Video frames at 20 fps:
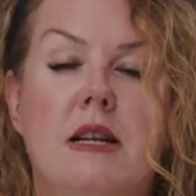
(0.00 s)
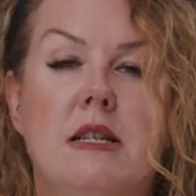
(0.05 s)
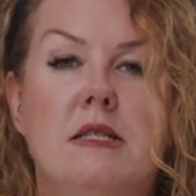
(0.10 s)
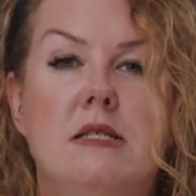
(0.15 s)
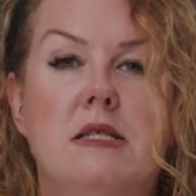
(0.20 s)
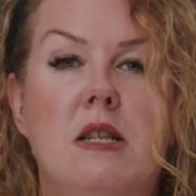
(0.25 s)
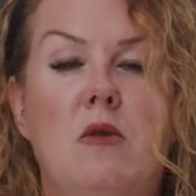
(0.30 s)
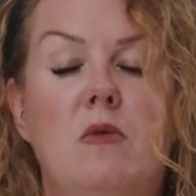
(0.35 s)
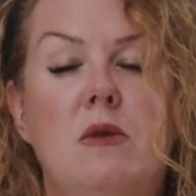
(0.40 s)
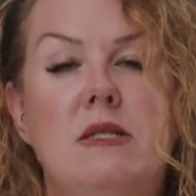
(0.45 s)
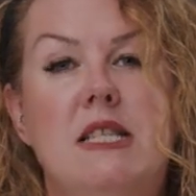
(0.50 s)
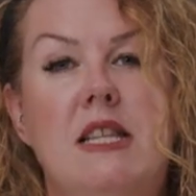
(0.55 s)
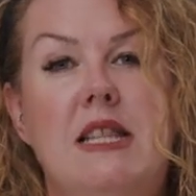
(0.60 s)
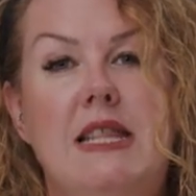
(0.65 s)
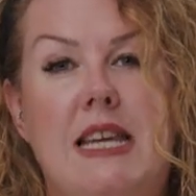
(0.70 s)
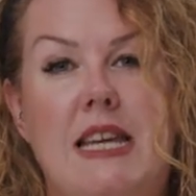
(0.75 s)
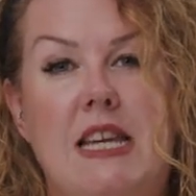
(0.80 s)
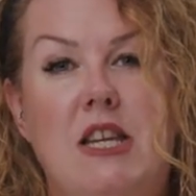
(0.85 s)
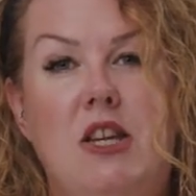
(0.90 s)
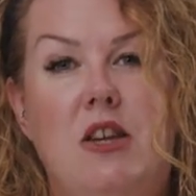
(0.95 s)
So I want to
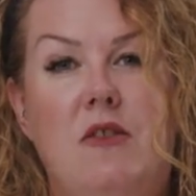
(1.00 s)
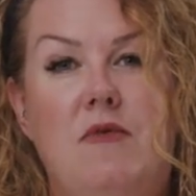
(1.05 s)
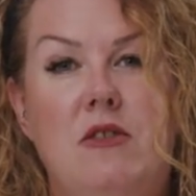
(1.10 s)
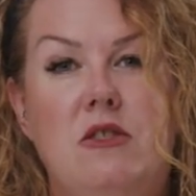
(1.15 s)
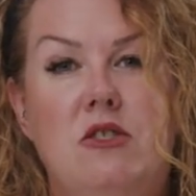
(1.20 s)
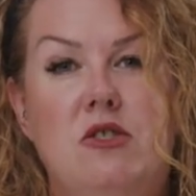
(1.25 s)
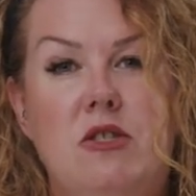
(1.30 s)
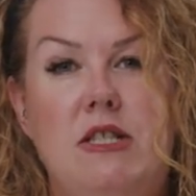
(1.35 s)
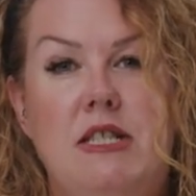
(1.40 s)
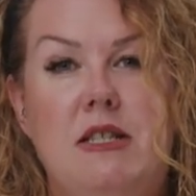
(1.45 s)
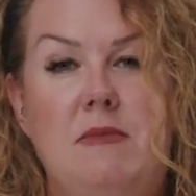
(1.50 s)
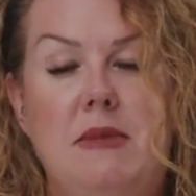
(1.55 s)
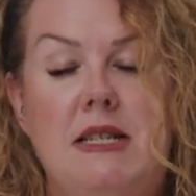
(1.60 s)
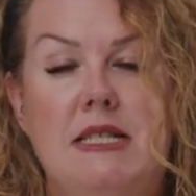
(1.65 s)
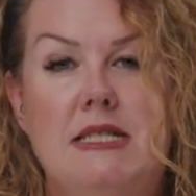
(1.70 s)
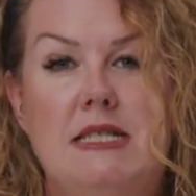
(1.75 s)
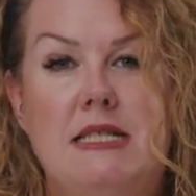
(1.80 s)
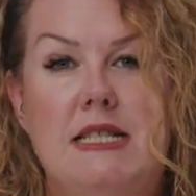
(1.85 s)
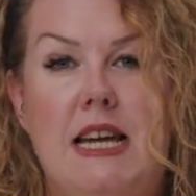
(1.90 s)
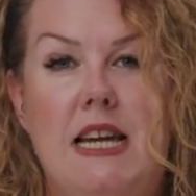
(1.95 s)
thank you for joining me
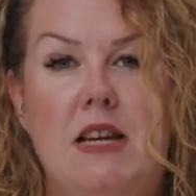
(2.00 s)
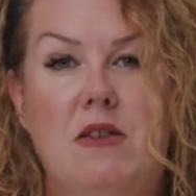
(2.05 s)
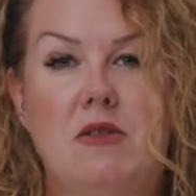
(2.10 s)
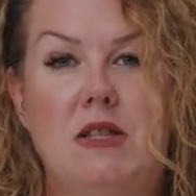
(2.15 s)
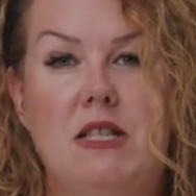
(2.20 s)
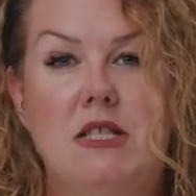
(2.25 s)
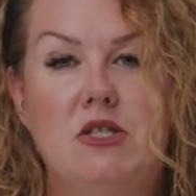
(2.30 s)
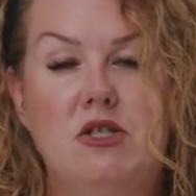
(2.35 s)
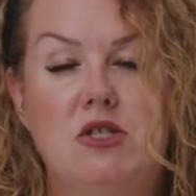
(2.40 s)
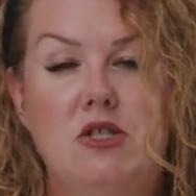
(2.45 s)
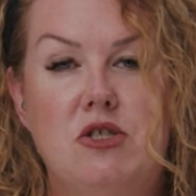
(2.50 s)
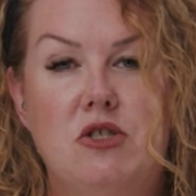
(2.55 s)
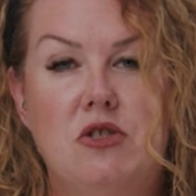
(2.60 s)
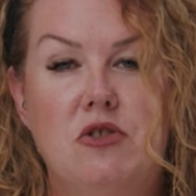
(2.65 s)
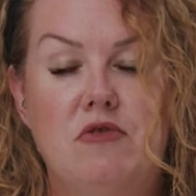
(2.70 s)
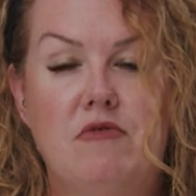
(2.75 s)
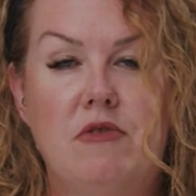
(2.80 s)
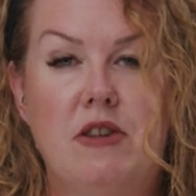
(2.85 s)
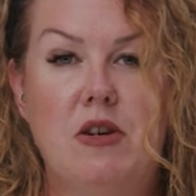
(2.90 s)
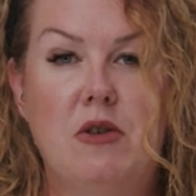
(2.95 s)
today on this
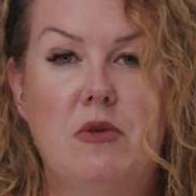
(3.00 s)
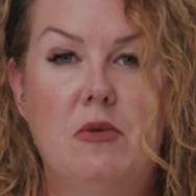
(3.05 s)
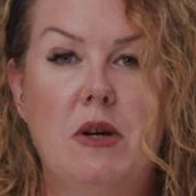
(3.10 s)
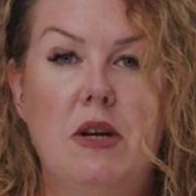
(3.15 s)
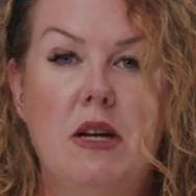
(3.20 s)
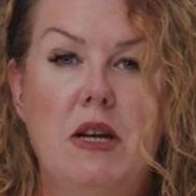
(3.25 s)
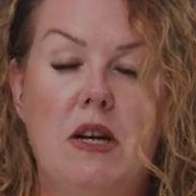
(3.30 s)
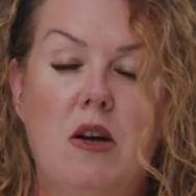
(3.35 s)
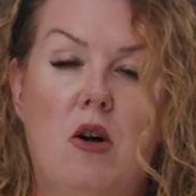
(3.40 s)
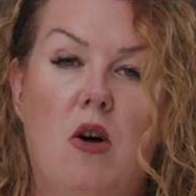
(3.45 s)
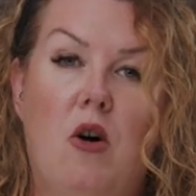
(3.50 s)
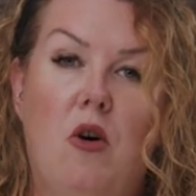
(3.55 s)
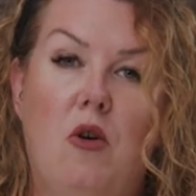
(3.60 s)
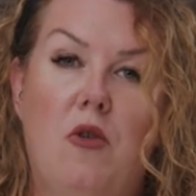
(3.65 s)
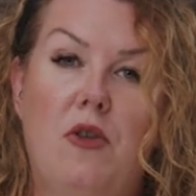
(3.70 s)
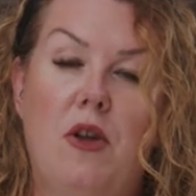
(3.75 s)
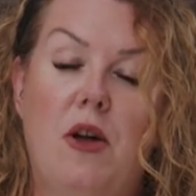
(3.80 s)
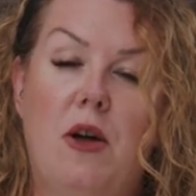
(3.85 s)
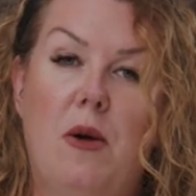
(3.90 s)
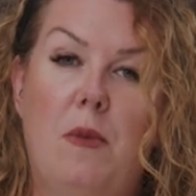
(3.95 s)
tutorial
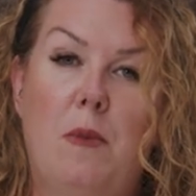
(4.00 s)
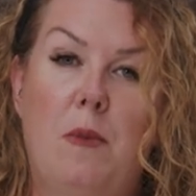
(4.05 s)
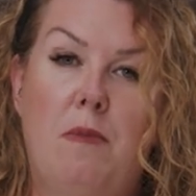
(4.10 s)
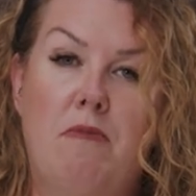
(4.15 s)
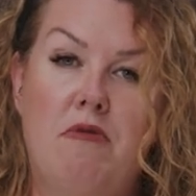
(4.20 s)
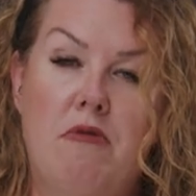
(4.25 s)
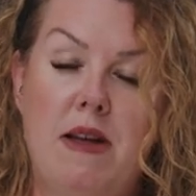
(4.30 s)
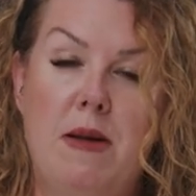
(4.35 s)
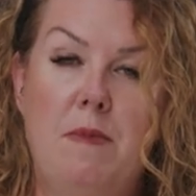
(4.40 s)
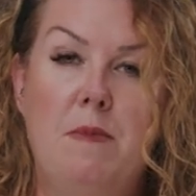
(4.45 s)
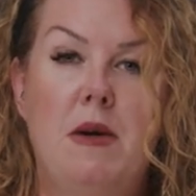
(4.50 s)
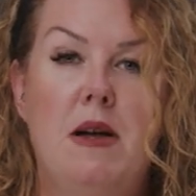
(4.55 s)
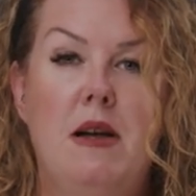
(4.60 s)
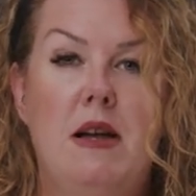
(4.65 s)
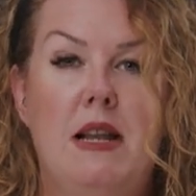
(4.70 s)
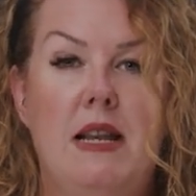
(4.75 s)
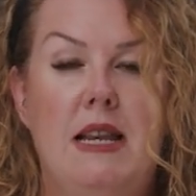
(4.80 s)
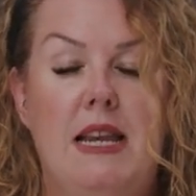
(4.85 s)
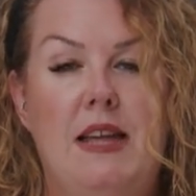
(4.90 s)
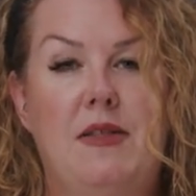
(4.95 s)
on Prym
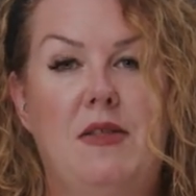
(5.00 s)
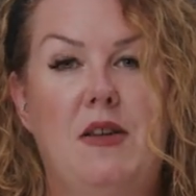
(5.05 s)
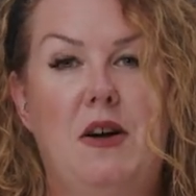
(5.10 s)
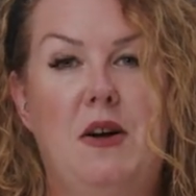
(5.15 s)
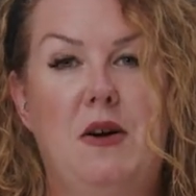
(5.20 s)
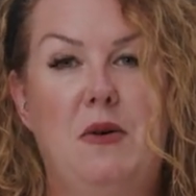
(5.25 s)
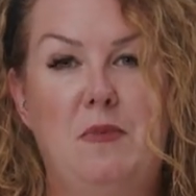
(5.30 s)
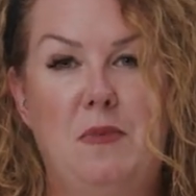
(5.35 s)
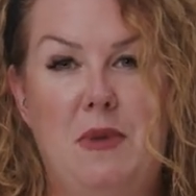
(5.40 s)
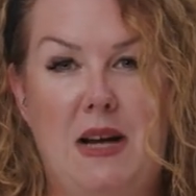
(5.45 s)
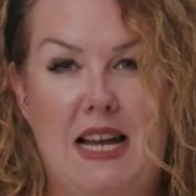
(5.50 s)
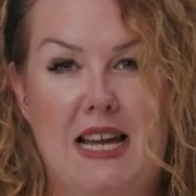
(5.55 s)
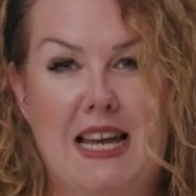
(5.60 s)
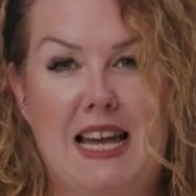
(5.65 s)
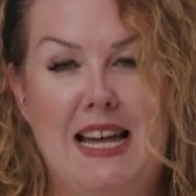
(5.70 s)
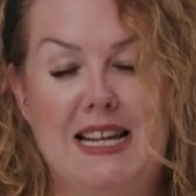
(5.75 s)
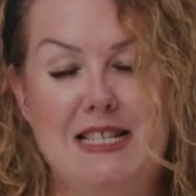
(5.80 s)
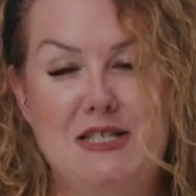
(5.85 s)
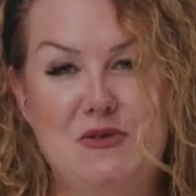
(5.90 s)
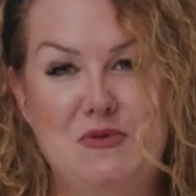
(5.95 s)
leather bag
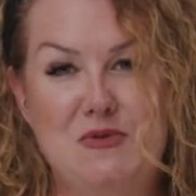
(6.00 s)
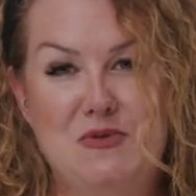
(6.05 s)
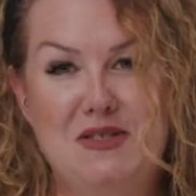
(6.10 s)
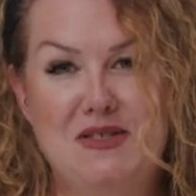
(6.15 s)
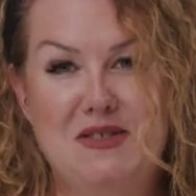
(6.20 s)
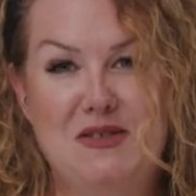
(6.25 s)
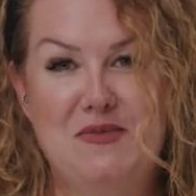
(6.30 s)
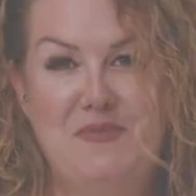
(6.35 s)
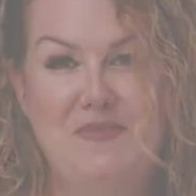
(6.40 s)
handles.